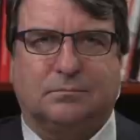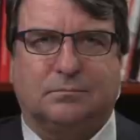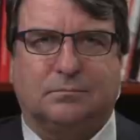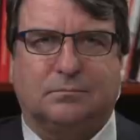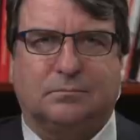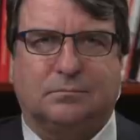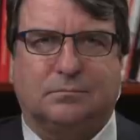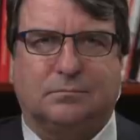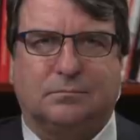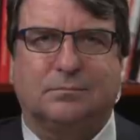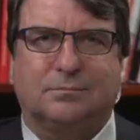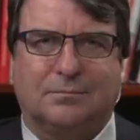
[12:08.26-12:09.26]

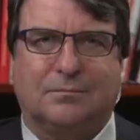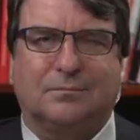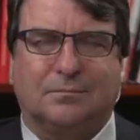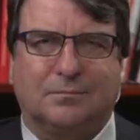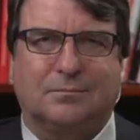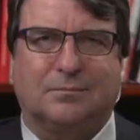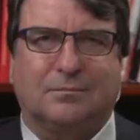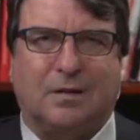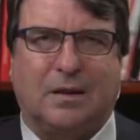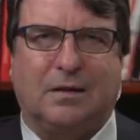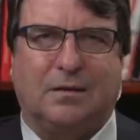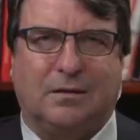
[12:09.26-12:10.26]

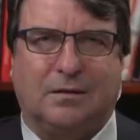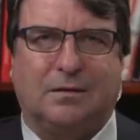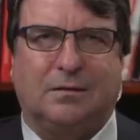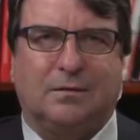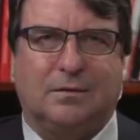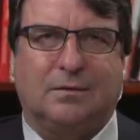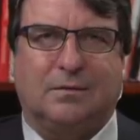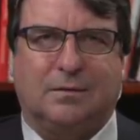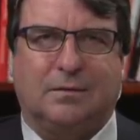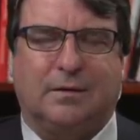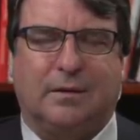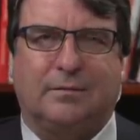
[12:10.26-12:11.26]

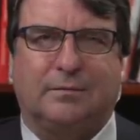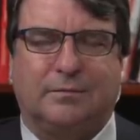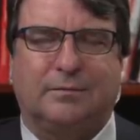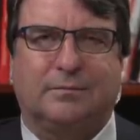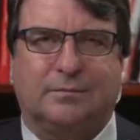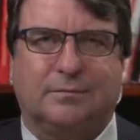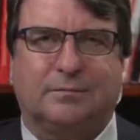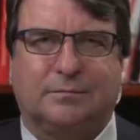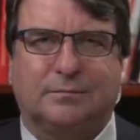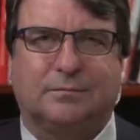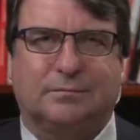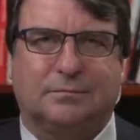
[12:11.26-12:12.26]

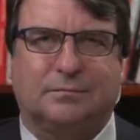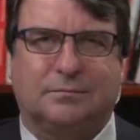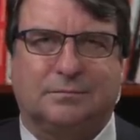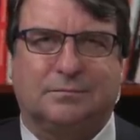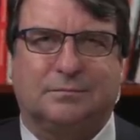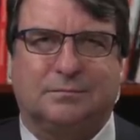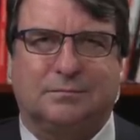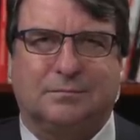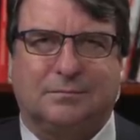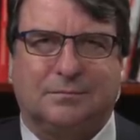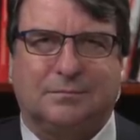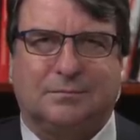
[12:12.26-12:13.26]

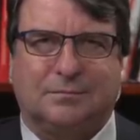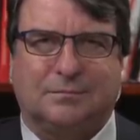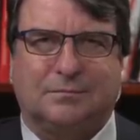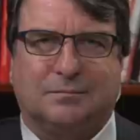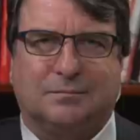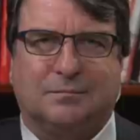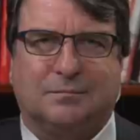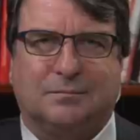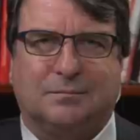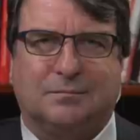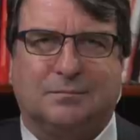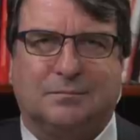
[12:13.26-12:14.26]

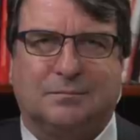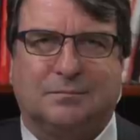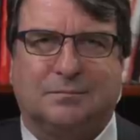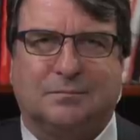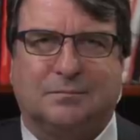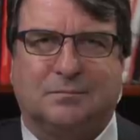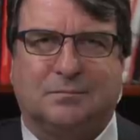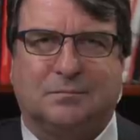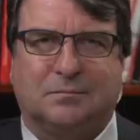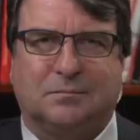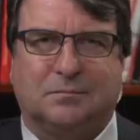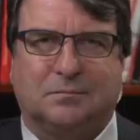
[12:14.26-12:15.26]

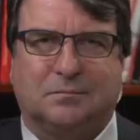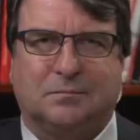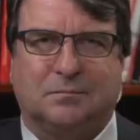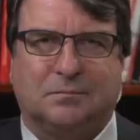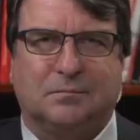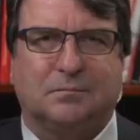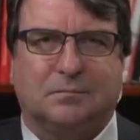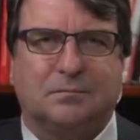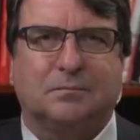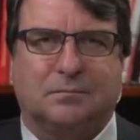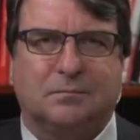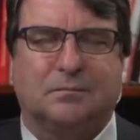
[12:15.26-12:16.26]
This person isn't speaking.